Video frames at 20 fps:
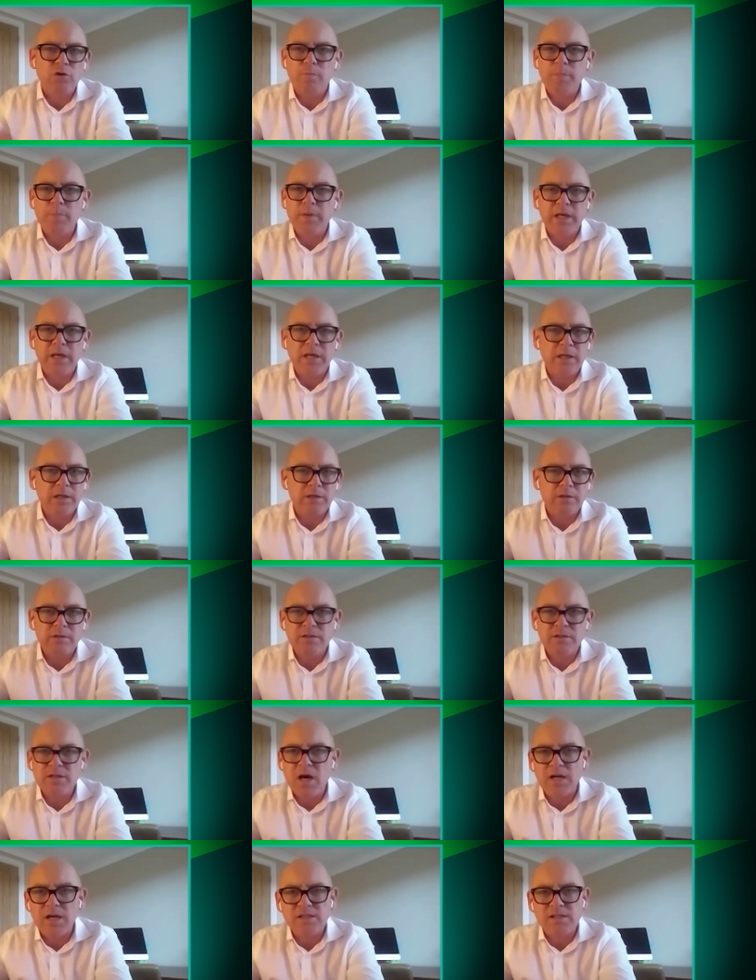European,
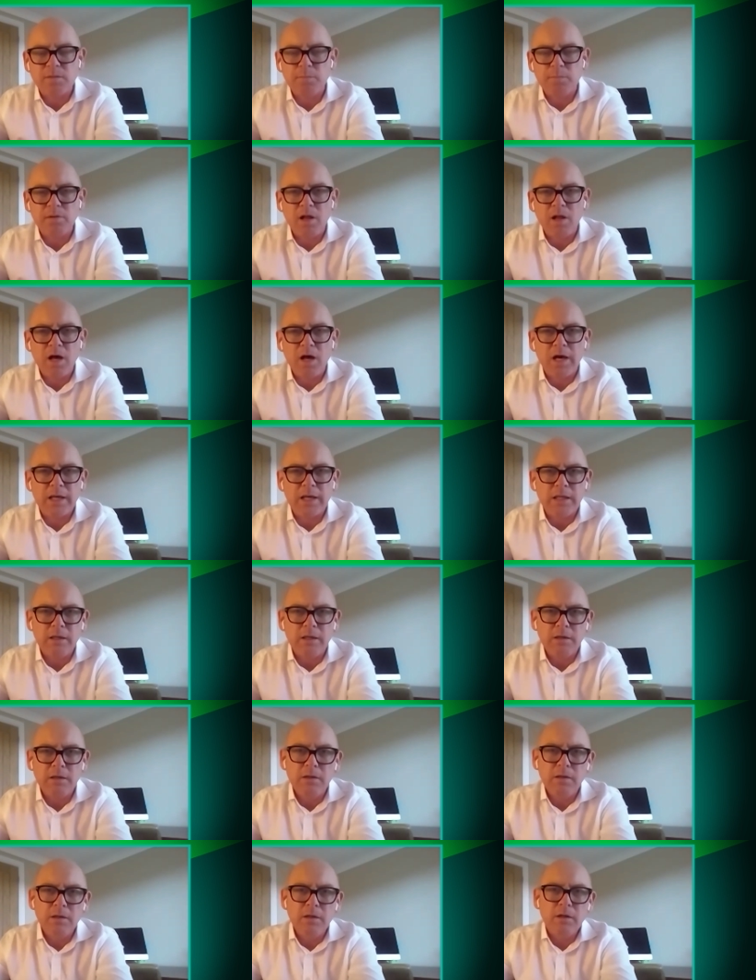Thai supply
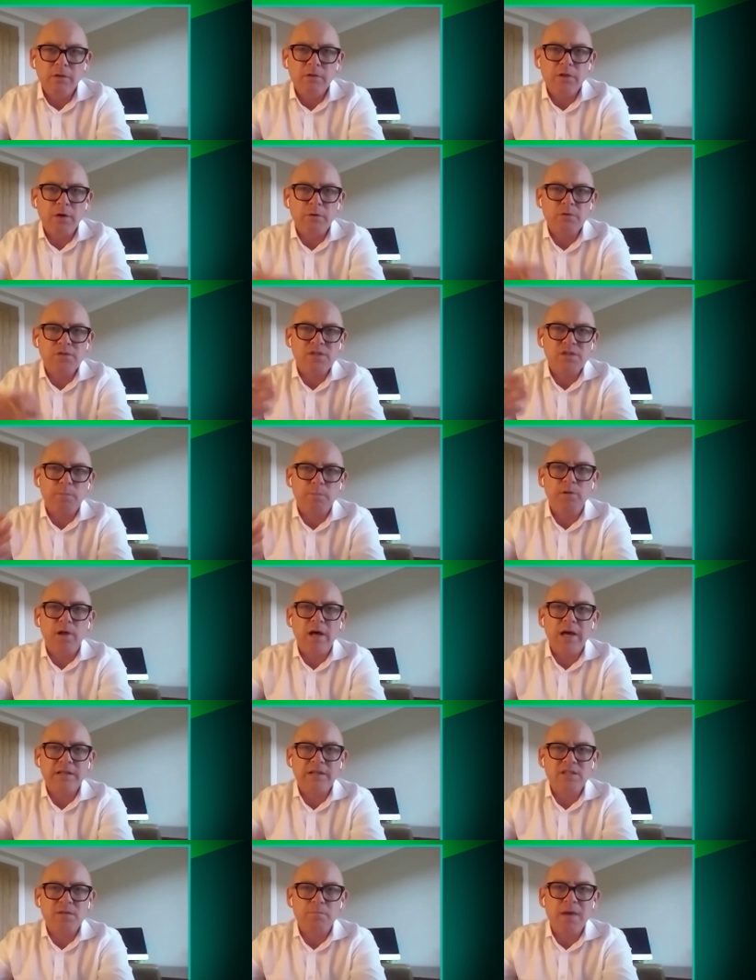those
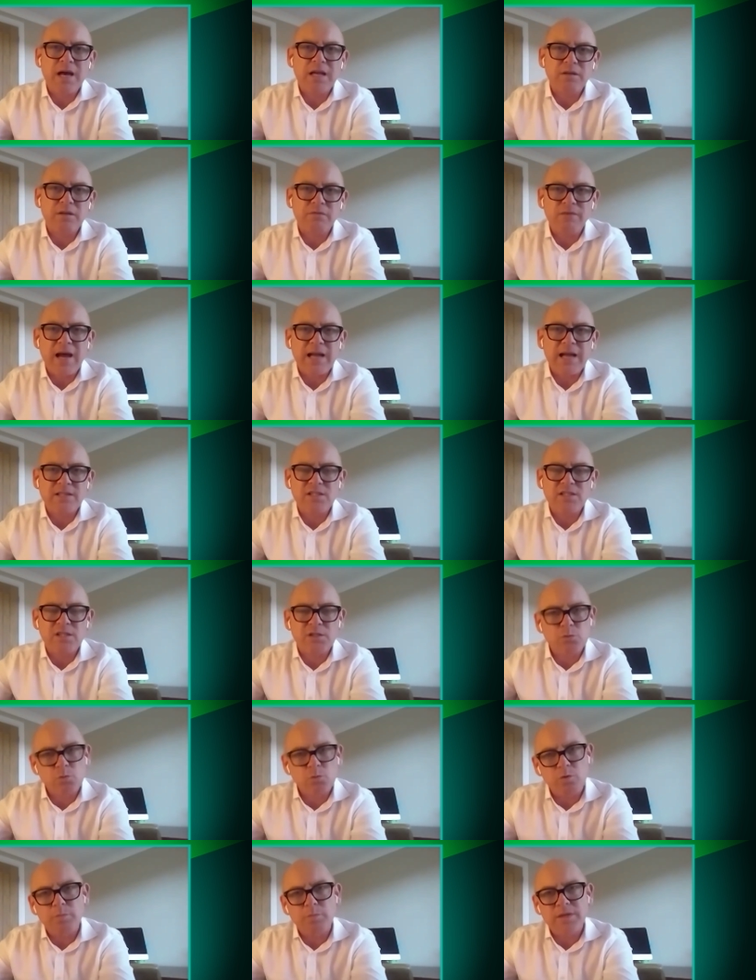supply demand
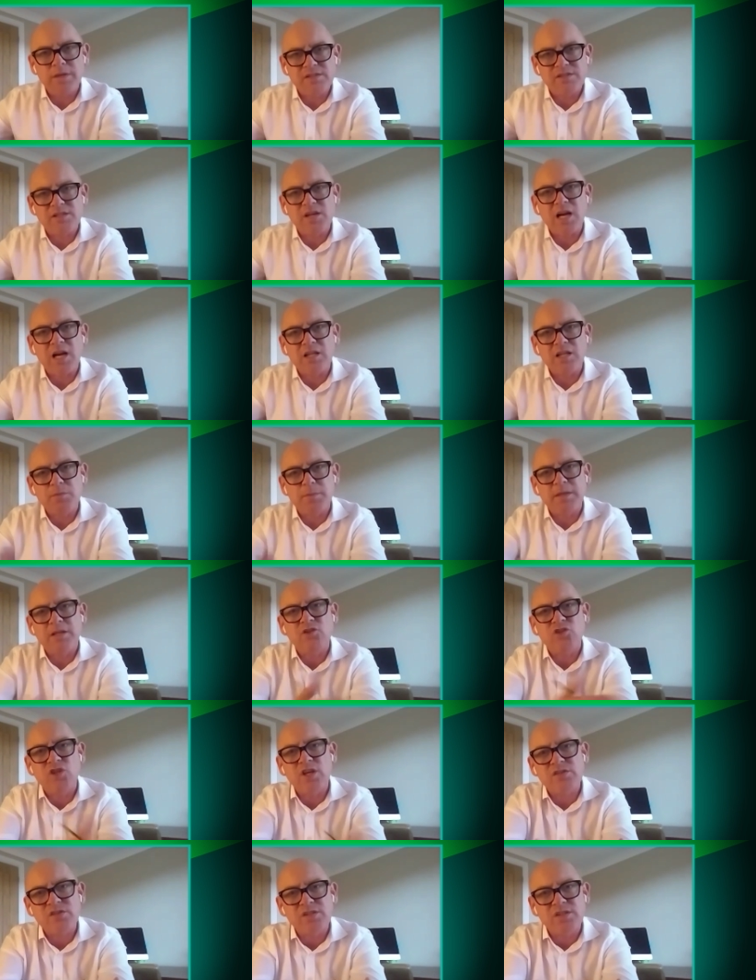factors will be starting to be
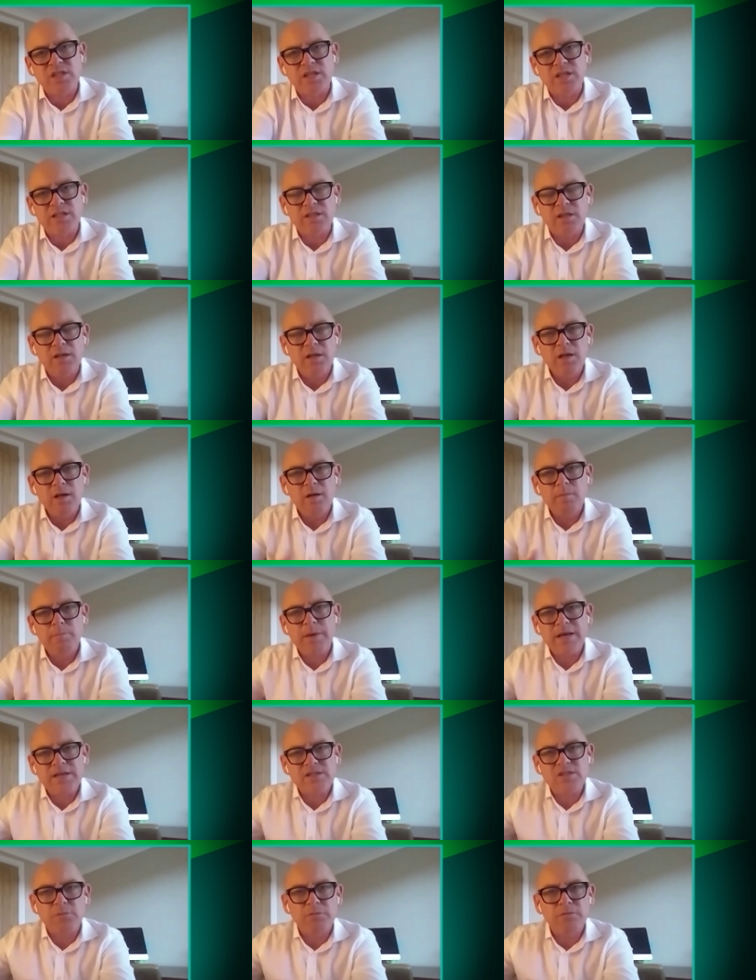adjusted
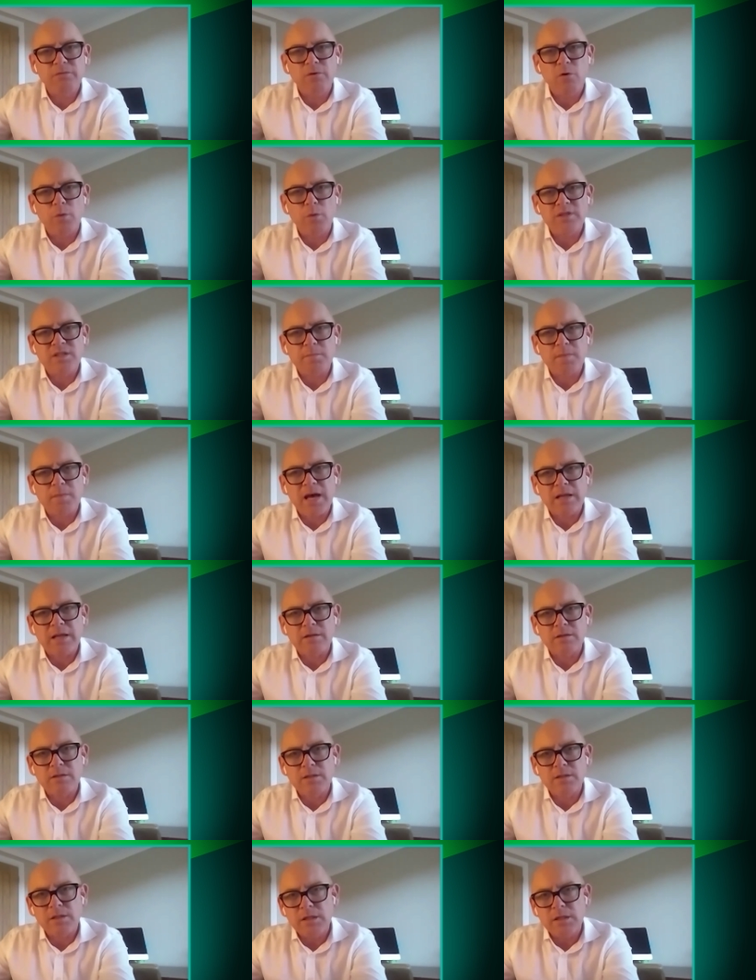based on forward
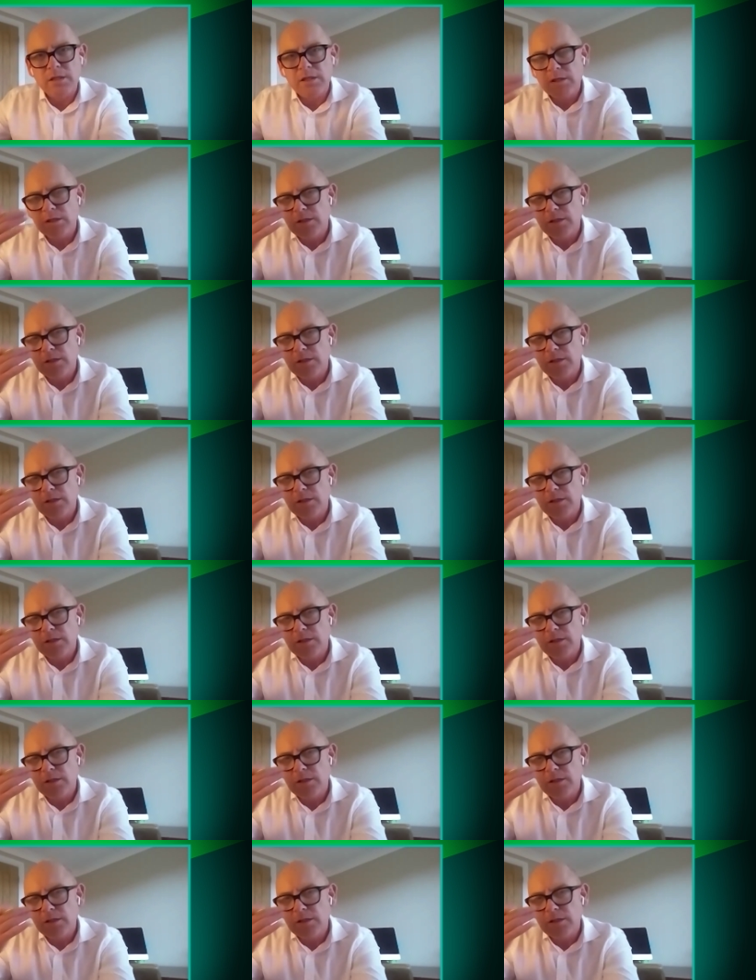demand.